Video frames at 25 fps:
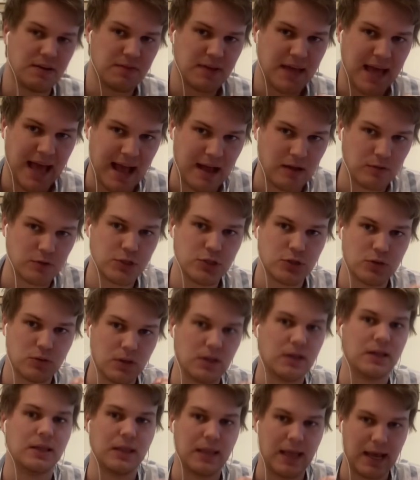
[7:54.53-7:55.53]
Council
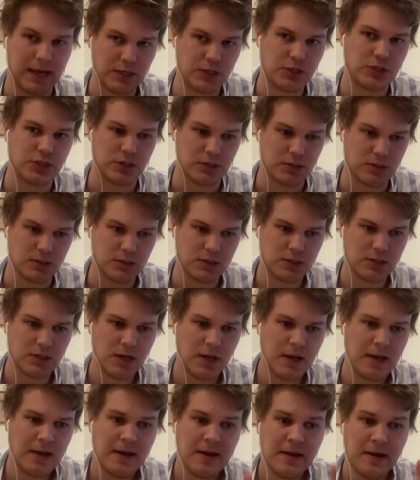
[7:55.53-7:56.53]
elections,
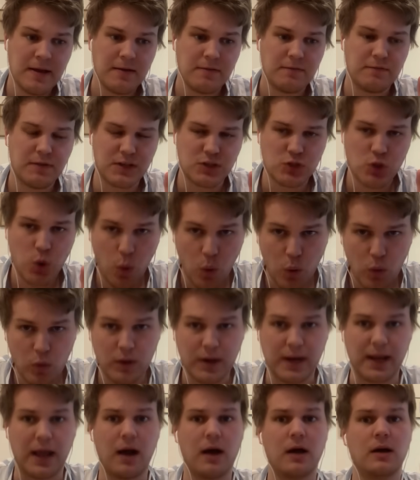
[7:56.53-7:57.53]

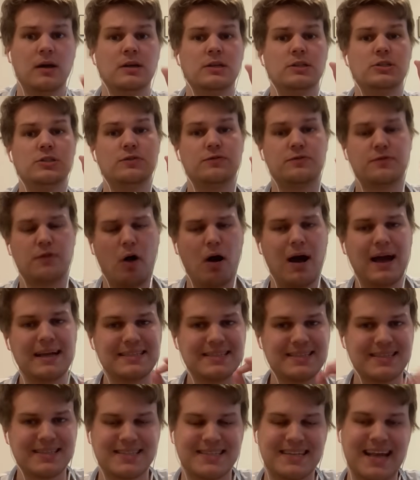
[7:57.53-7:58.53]
Victoria divides
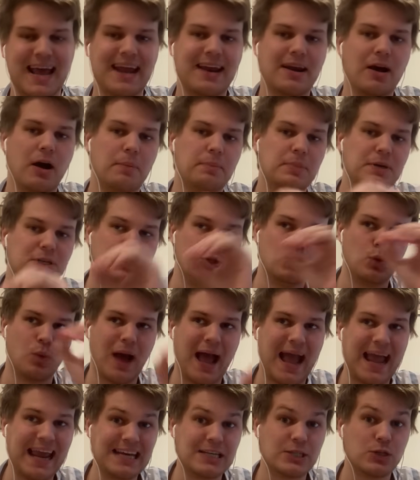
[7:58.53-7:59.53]
the state up into
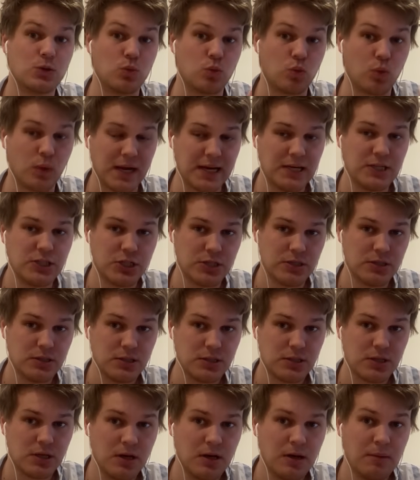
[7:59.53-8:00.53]
8
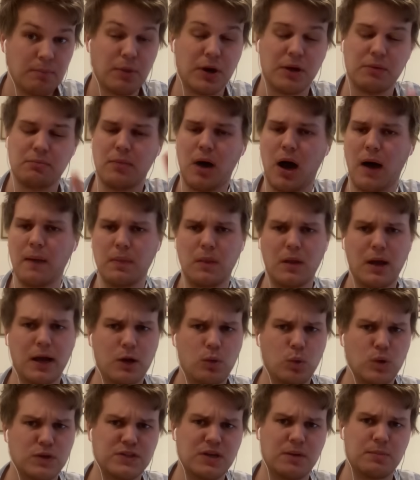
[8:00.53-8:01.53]
regions, but unlike
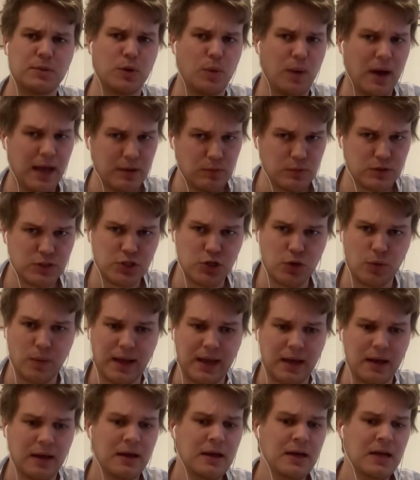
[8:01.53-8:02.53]
what WA was
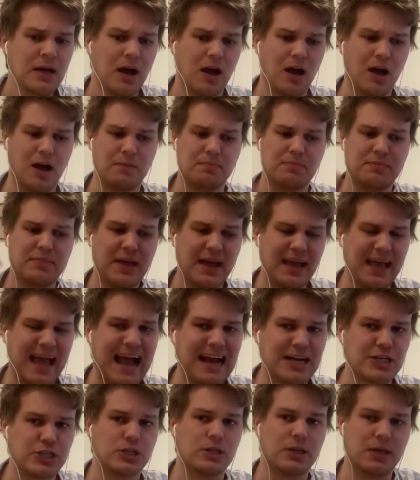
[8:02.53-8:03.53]
doing, they
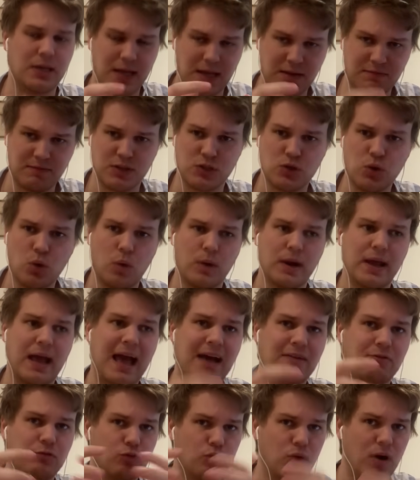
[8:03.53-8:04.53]
actually, in Victoria,
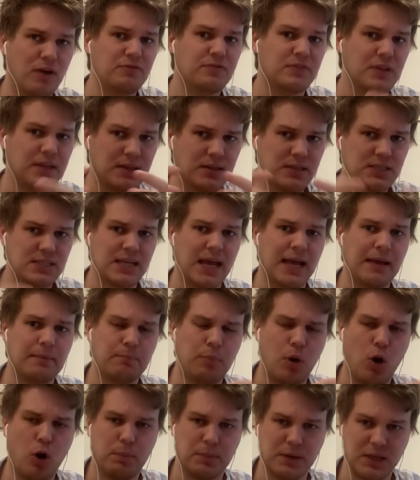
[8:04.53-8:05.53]
have roughly the same
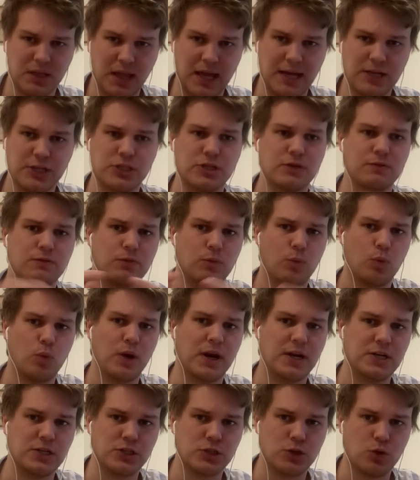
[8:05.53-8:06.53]
population from
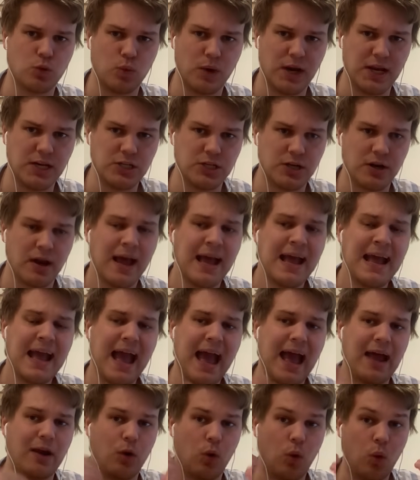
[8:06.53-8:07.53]
region to region,
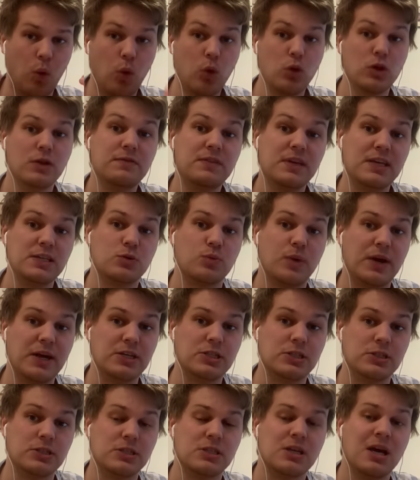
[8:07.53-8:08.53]
and all of these
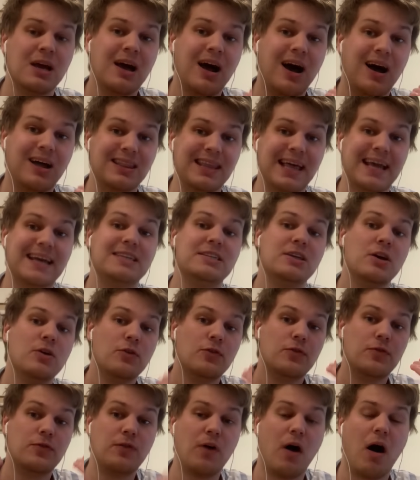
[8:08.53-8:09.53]
regions elect
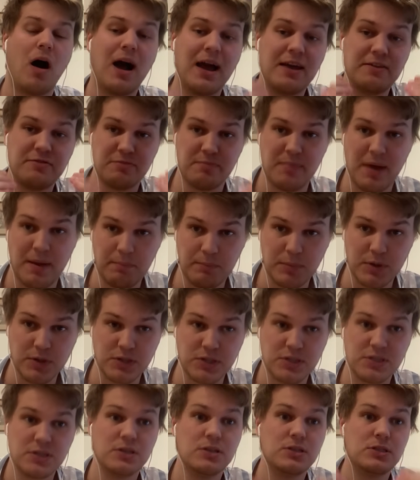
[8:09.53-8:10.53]
5
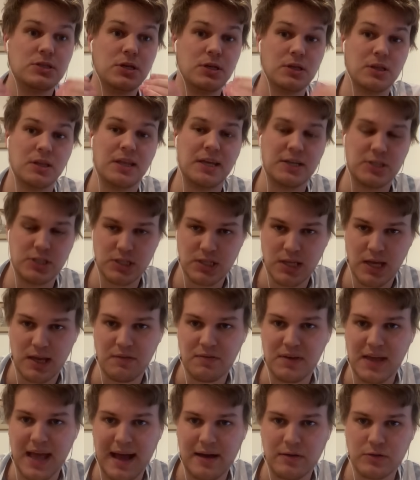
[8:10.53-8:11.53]
members to the
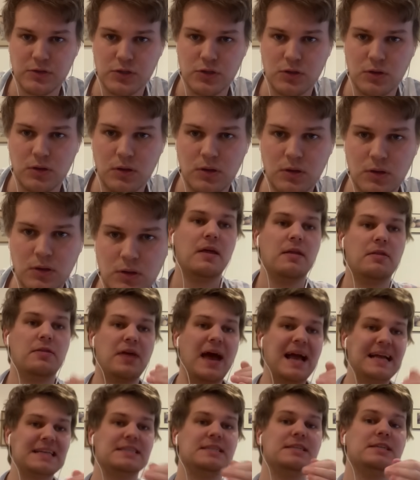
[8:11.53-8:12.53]
Legislative Council.
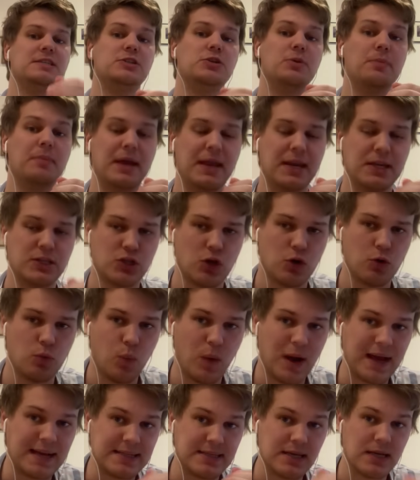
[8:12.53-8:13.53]
That system, in its own
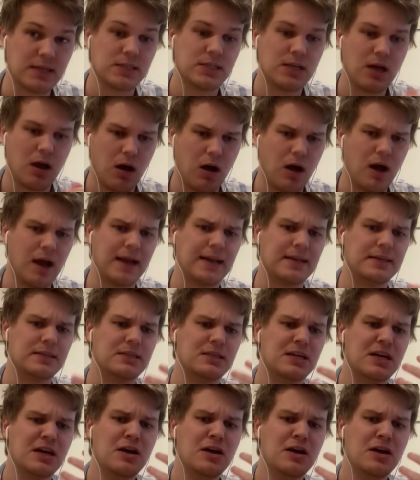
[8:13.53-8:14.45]
way, does kind